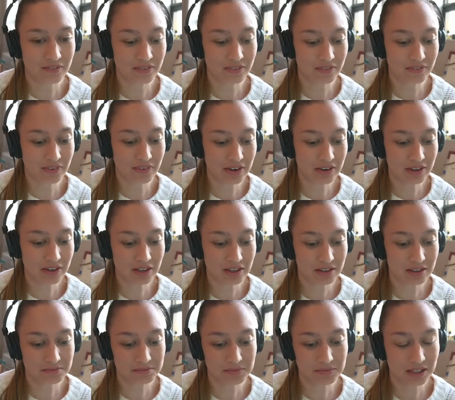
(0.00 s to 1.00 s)

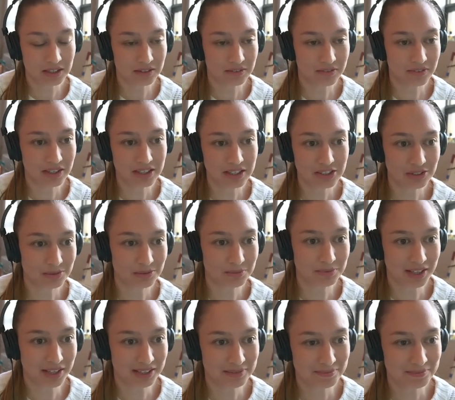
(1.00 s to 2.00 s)
very kind of initial
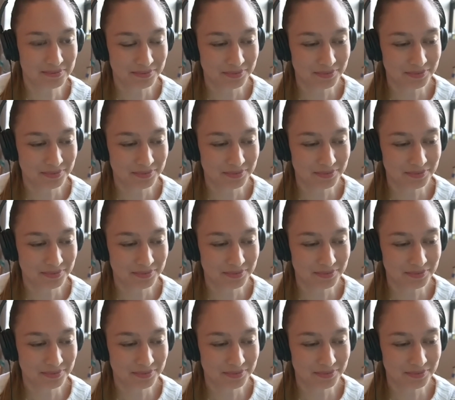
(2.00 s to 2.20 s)
plan.